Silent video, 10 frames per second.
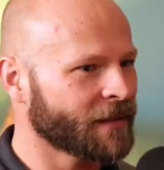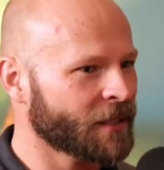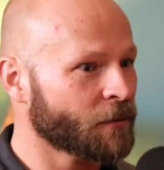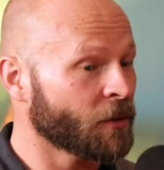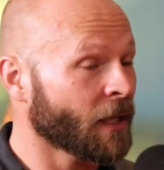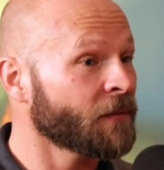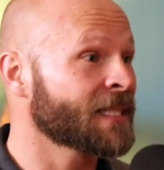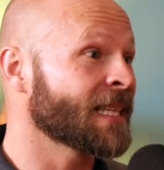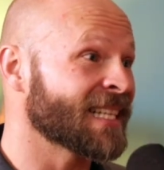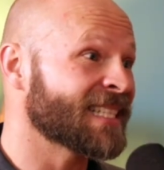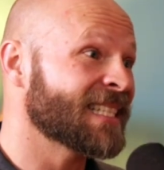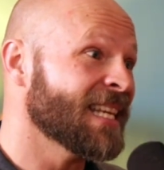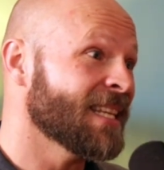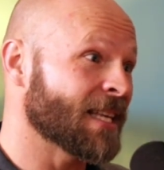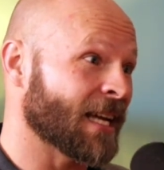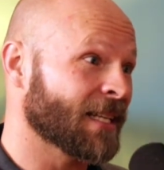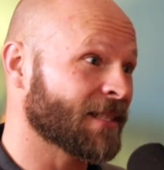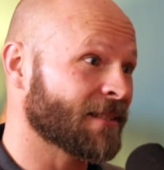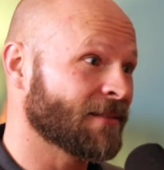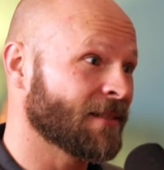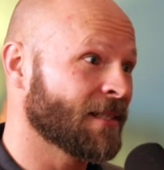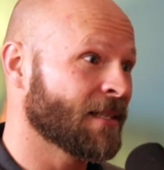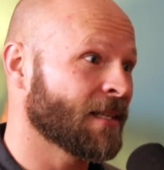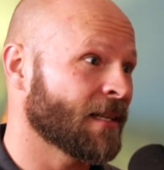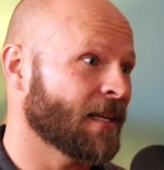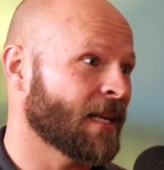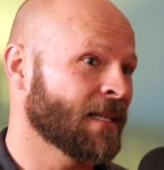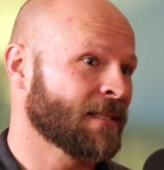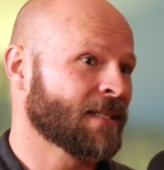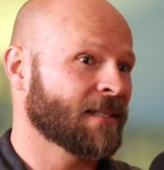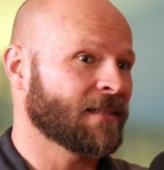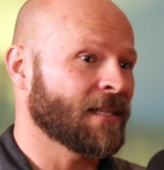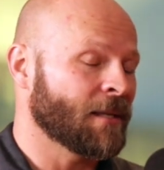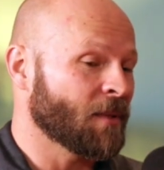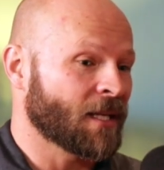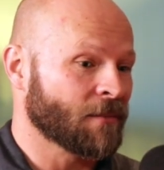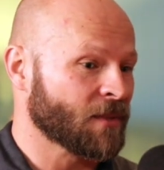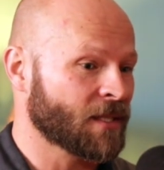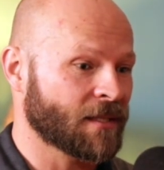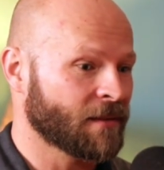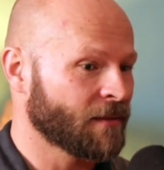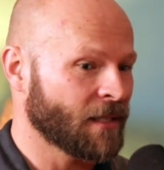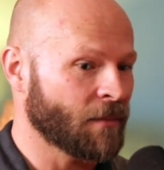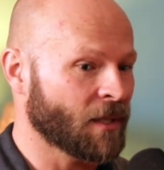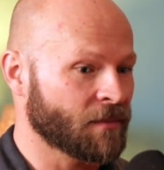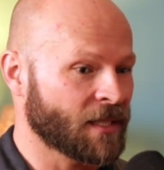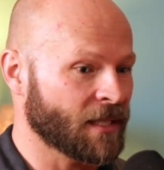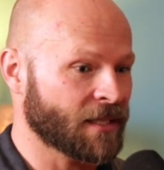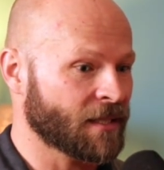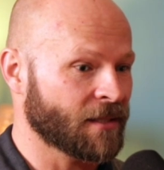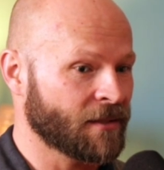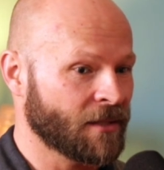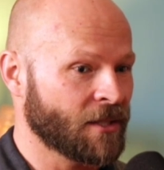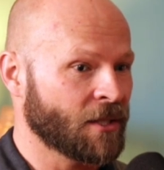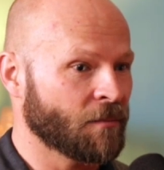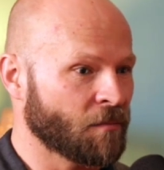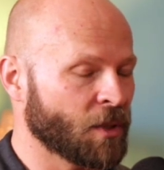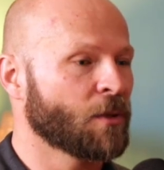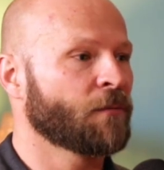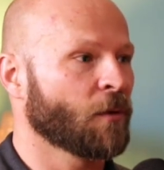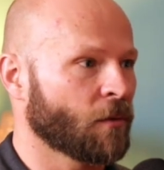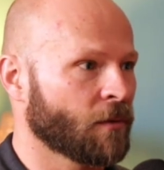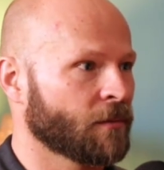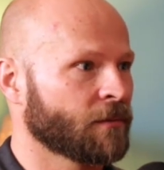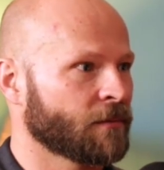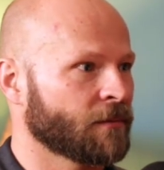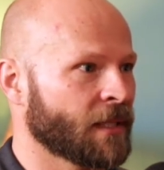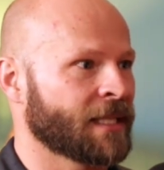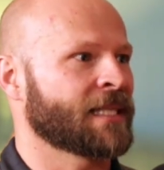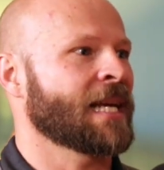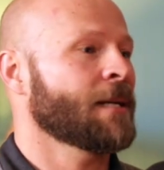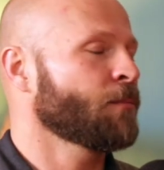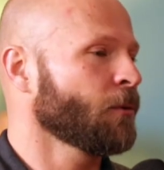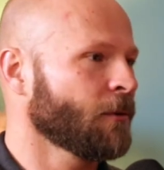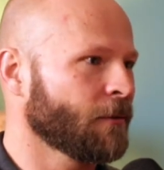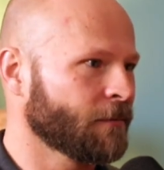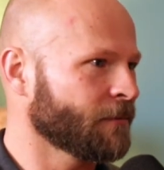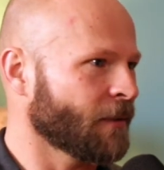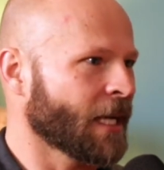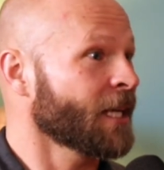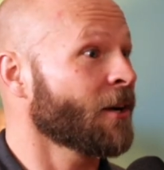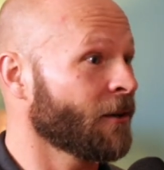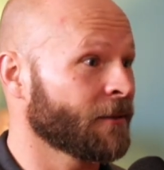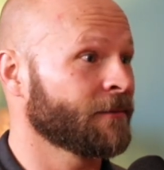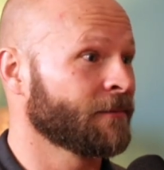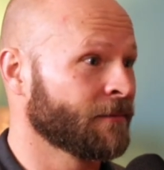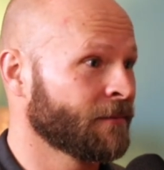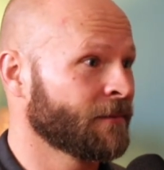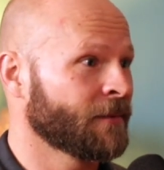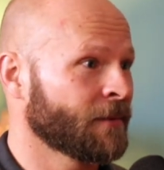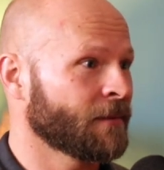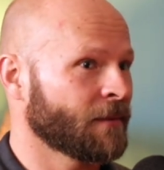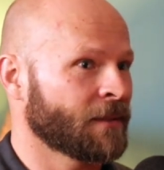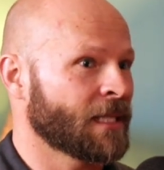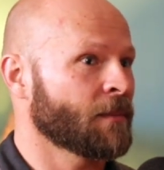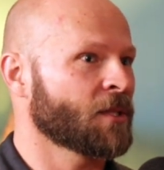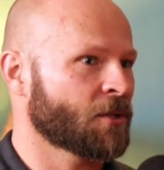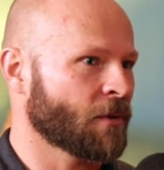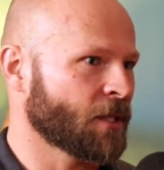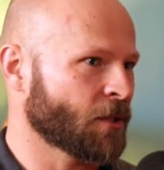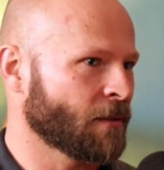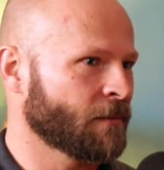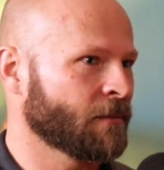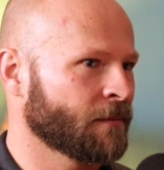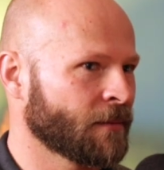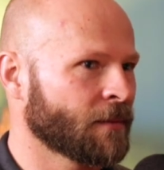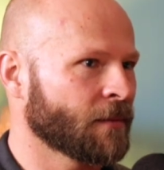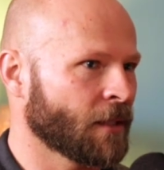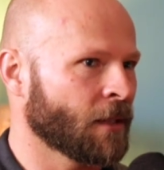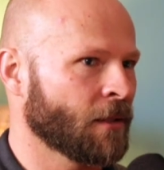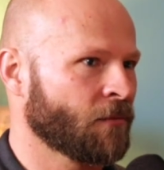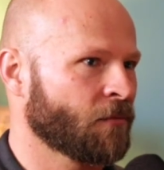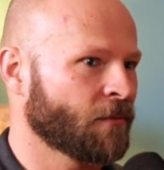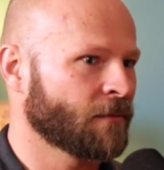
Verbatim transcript: That's what your life is, and they see that. Yeah, and and it becomes it becomes this beautiful example, icon, a hmm. demonstration of